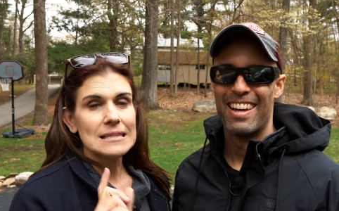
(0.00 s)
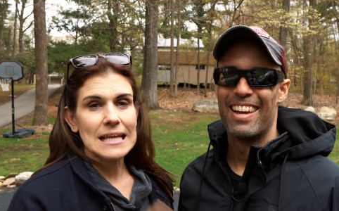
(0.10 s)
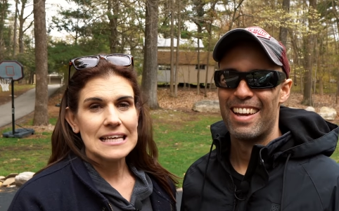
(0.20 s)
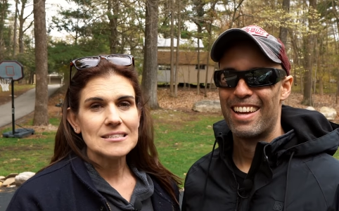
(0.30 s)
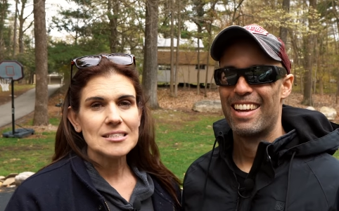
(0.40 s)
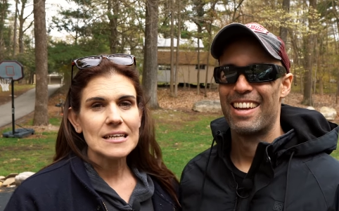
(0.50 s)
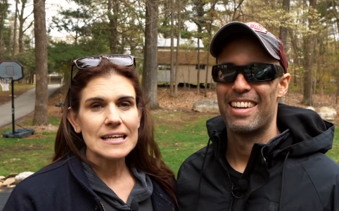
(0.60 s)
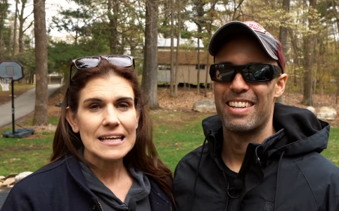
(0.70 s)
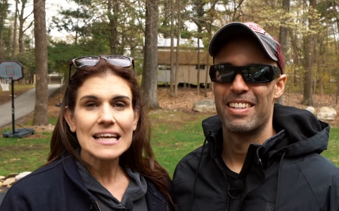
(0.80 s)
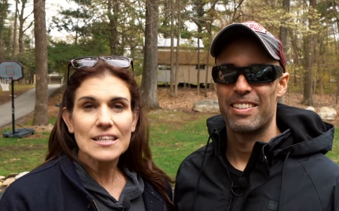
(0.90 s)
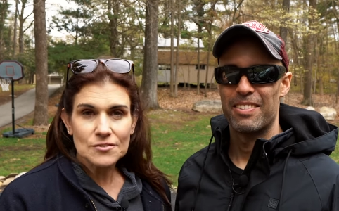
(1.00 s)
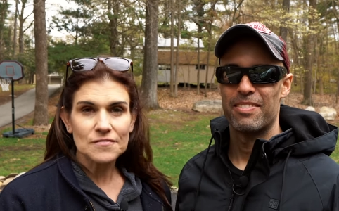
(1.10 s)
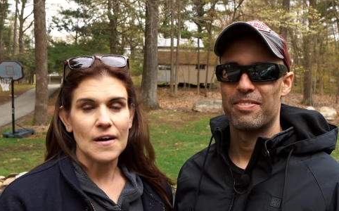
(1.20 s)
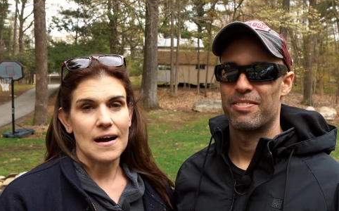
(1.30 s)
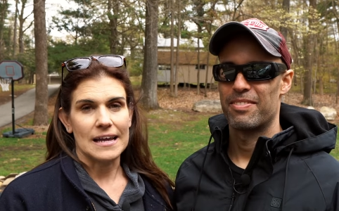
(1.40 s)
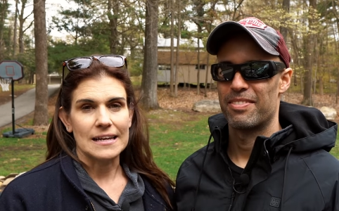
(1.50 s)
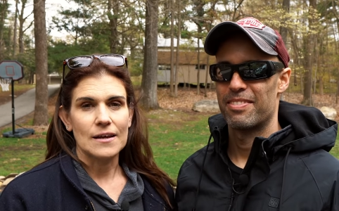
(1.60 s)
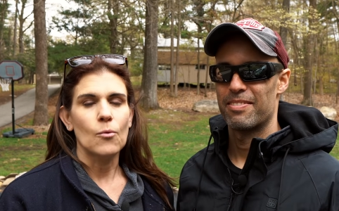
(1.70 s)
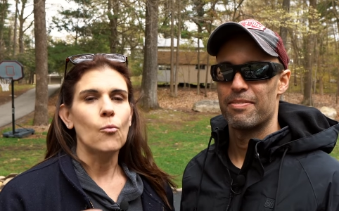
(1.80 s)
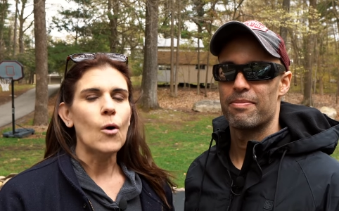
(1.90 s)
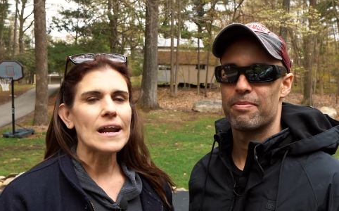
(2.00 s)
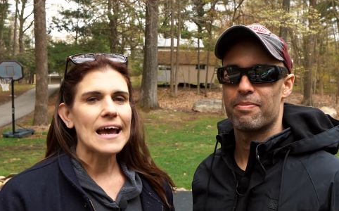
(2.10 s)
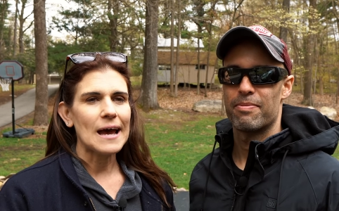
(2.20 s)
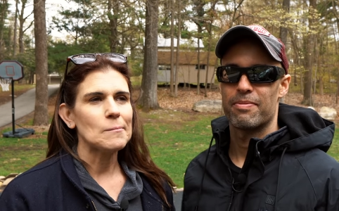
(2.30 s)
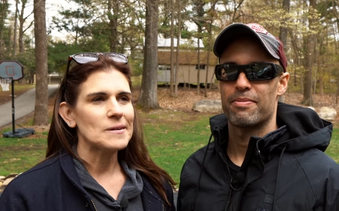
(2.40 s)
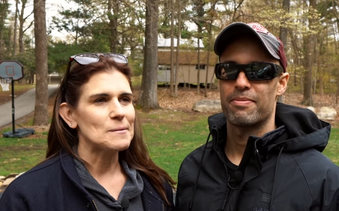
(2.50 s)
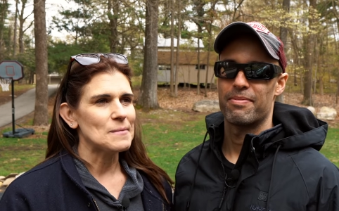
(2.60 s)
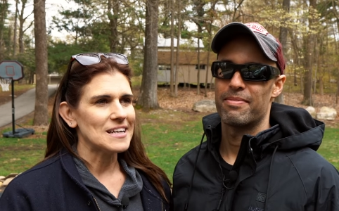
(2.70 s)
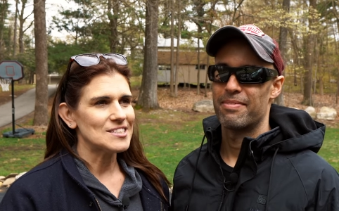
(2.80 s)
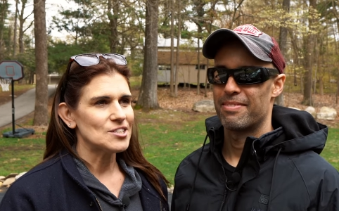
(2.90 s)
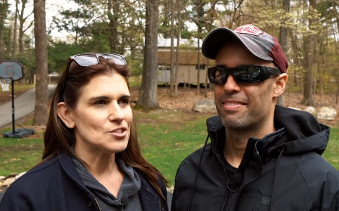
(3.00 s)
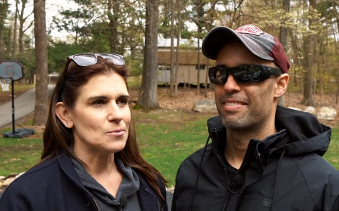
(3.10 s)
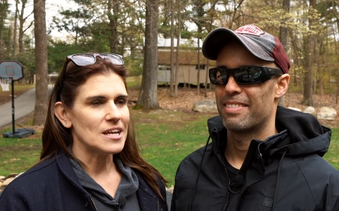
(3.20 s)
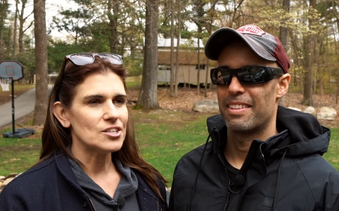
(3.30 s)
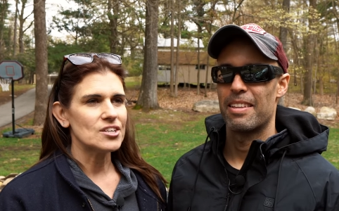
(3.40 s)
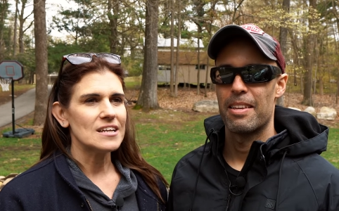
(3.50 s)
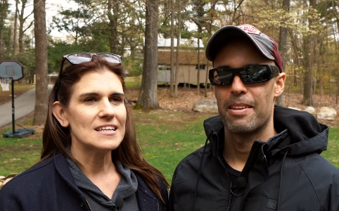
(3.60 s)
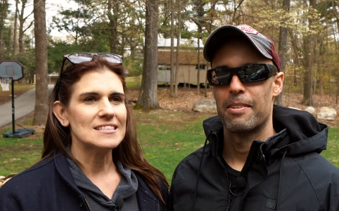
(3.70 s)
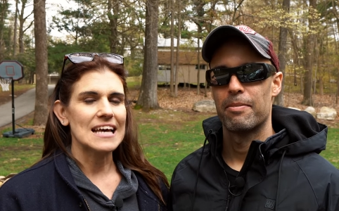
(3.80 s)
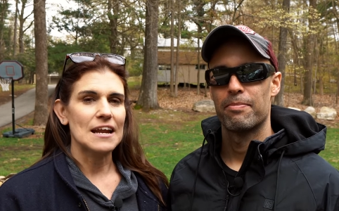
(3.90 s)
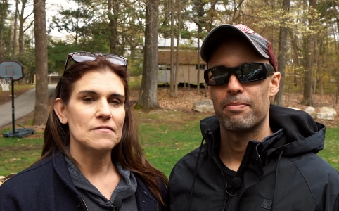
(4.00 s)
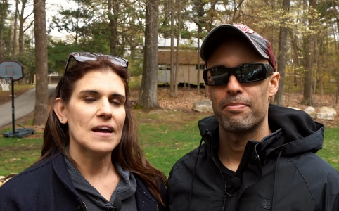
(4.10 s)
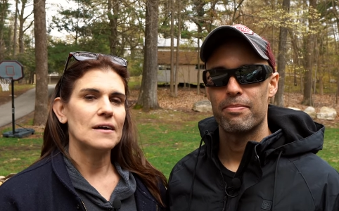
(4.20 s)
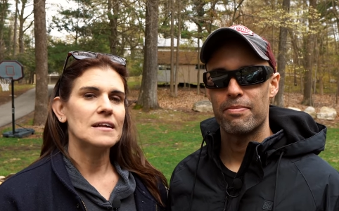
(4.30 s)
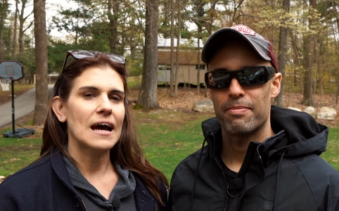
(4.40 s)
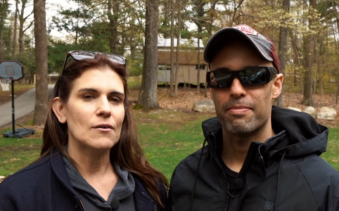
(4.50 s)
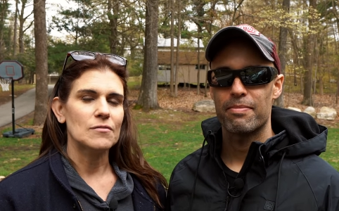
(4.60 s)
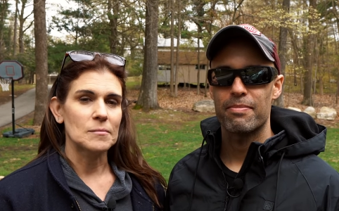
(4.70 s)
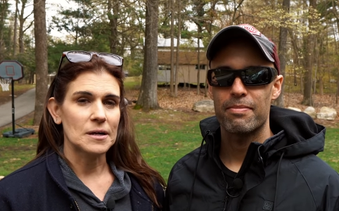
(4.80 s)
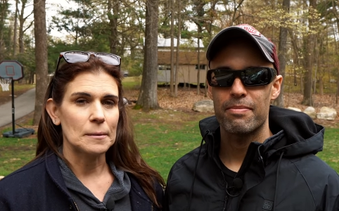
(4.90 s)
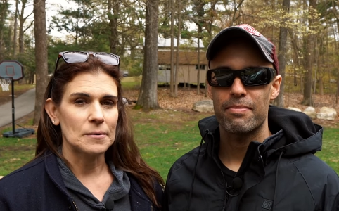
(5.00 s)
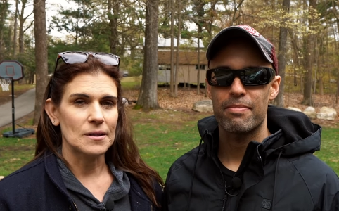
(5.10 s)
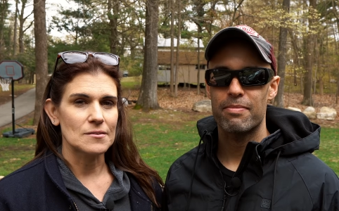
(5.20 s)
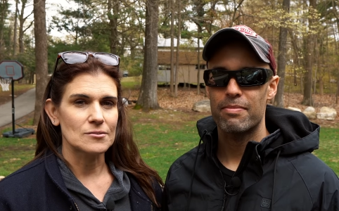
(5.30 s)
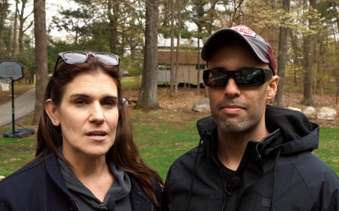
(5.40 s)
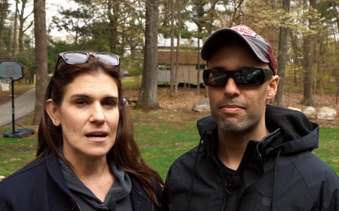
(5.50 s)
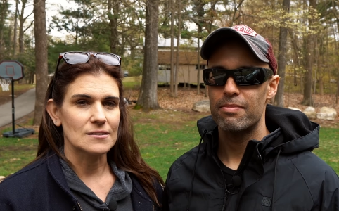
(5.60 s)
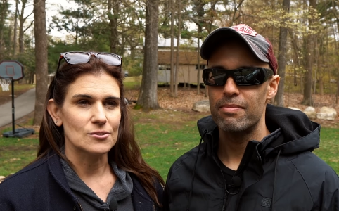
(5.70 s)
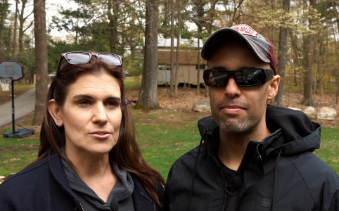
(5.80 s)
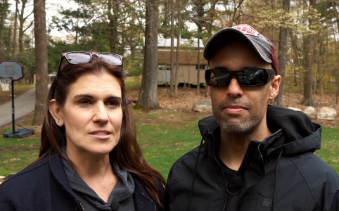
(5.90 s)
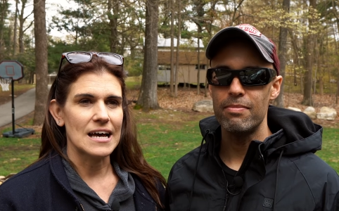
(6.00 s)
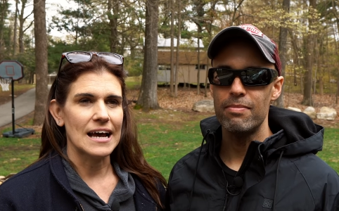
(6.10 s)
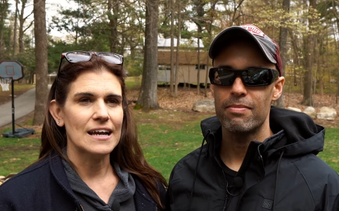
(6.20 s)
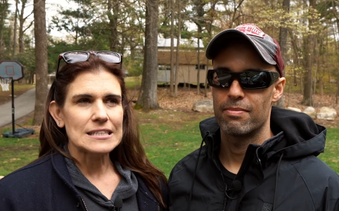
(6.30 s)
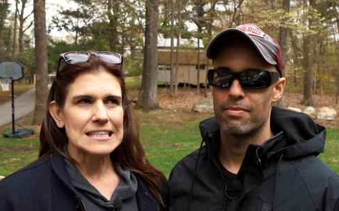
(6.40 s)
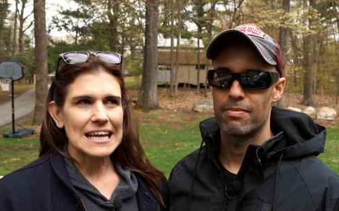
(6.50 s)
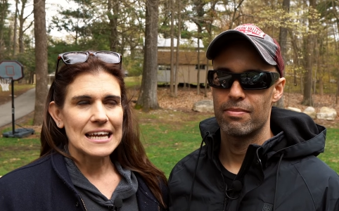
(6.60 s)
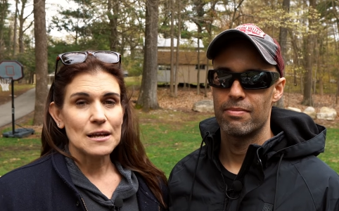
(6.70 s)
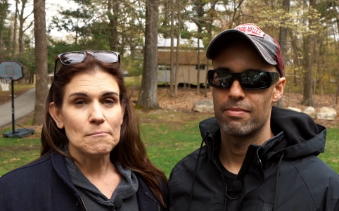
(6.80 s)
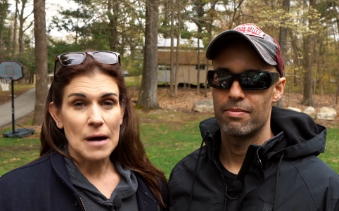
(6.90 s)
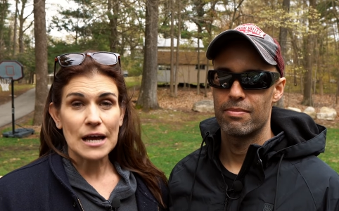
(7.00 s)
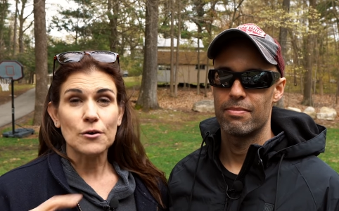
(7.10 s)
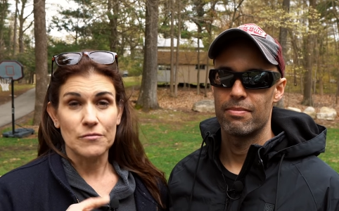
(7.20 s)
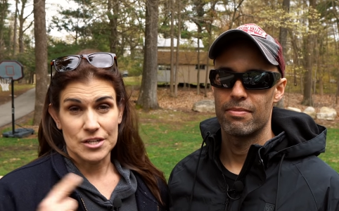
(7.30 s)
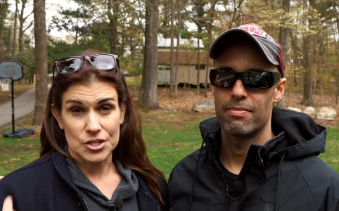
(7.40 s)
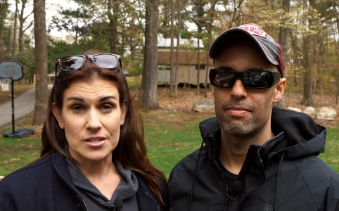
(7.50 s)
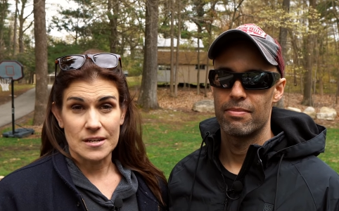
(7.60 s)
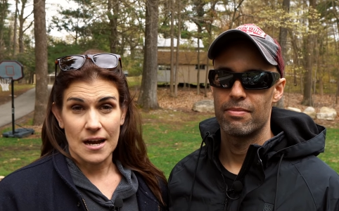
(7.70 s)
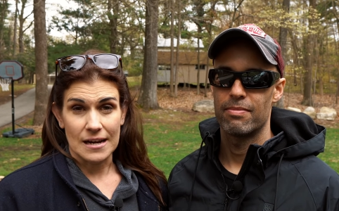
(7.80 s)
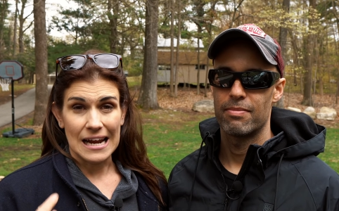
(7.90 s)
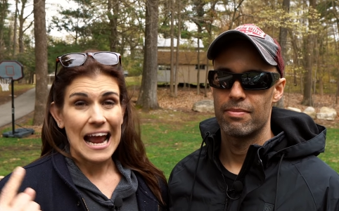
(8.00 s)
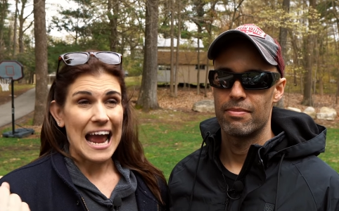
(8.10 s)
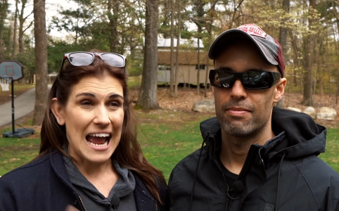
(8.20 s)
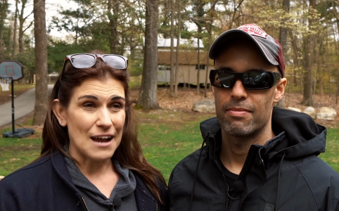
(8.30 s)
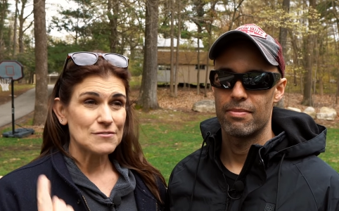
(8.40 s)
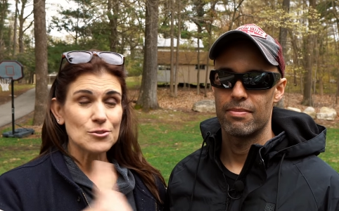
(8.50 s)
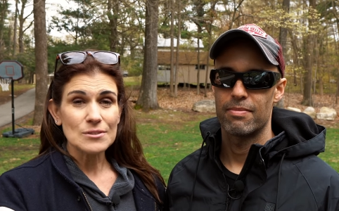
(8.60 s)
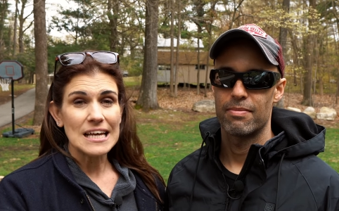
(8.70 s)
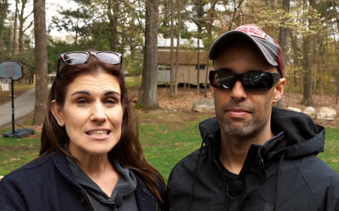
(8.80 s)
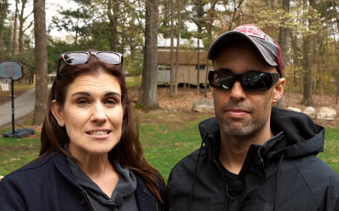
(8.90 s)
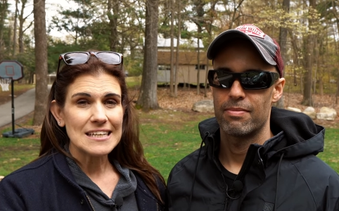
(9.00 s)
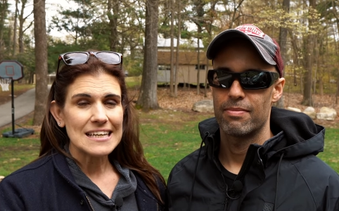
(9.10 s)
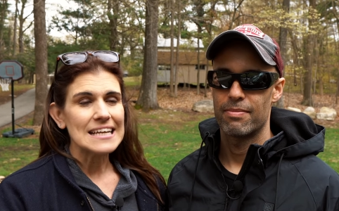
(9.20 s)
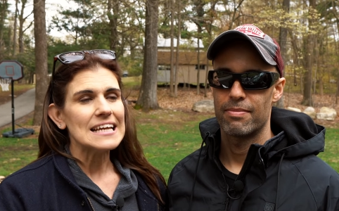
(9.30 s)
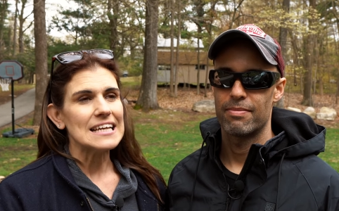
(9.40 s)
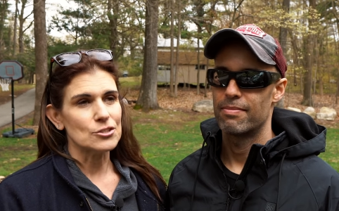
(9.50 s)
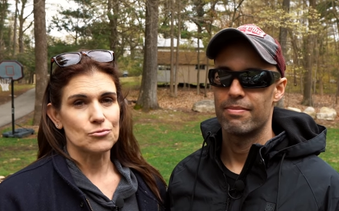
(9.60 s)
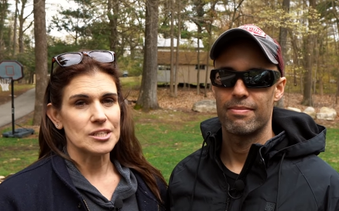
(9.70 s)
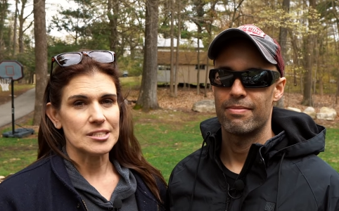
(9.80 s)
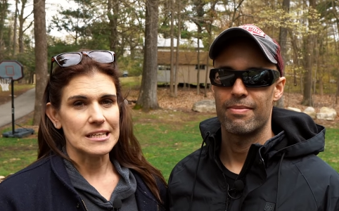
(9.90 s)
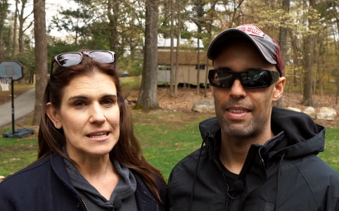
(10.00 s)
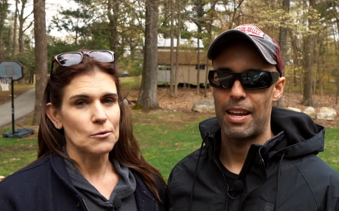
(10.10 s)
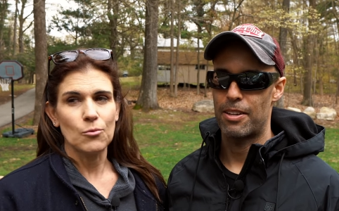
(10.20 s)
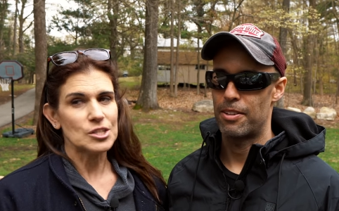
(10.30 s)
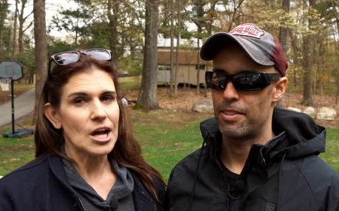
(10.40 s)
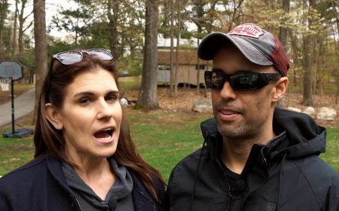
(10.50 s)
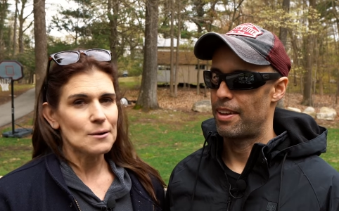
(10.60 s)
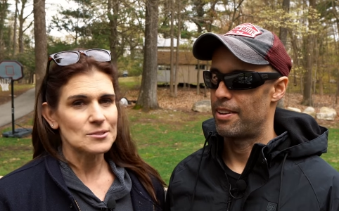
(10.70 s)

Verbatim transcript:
Speaker 1: LASIK is fine. What happened in my situation is that I found out from a couple other doctors that getting monovision done after LASIK is risky, which yeah.